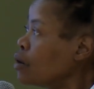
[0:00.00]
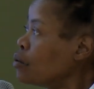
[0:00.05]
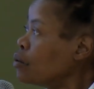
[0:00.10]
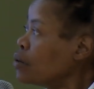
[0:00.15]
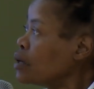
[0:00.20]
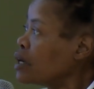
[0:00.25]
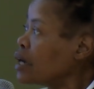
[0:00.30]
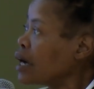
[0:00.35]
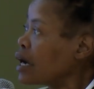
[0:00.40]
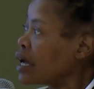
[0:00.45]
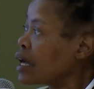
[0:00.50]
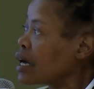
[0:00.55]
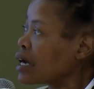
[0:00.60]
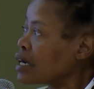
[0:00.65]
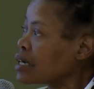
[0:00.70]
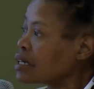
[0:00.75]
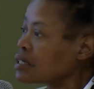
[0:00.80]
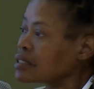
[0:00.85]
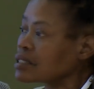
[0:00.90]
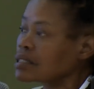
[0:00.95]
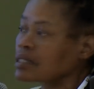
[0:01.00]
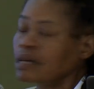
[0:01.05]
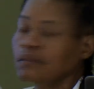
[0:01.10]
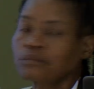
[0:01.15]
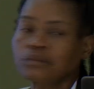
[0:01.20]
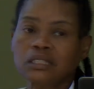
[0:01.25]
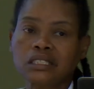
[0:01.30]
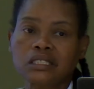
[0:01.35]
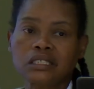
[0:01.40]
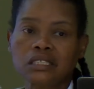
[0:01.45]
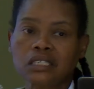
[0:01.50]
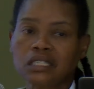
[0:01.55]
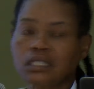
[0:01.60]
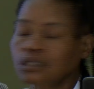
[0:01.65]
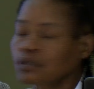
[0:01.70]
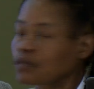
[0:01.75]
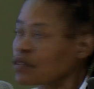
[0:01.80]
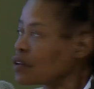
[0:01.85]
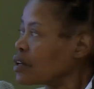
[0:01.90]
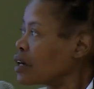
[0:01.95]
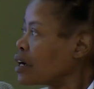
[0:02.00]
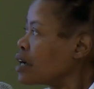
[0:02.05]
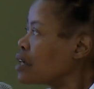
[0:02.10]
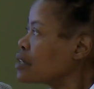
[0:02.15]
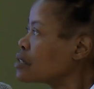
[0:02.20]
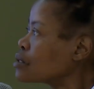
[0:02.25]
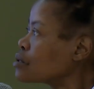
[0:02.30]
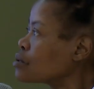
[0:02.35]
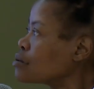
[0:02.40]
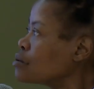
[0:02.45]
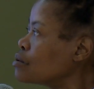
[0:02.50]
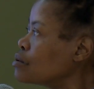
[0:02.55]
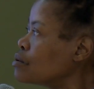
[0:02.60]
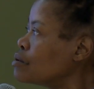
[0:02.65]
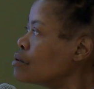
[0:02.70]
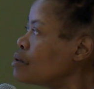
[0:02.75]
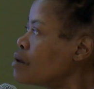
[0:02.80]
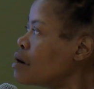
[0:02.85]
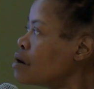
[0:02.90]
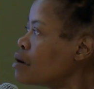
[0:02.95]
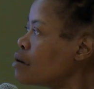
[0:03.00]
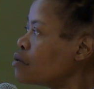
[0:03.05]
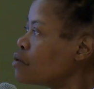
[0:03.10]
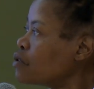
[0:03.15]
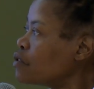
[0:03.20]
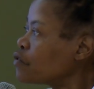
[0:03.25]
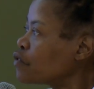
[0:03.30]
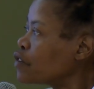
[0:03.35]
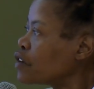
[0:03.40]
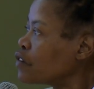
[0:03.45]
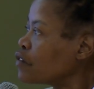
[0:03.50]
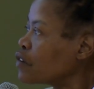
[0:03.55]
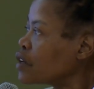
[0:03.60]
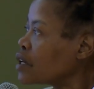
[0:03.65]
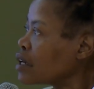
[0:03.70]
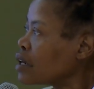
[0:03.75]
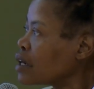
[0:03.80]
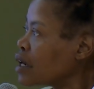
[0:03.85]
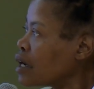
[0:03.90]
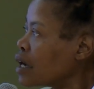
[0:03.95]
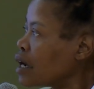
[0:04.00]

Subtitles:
We hire STEM teachers for the high school. We've given,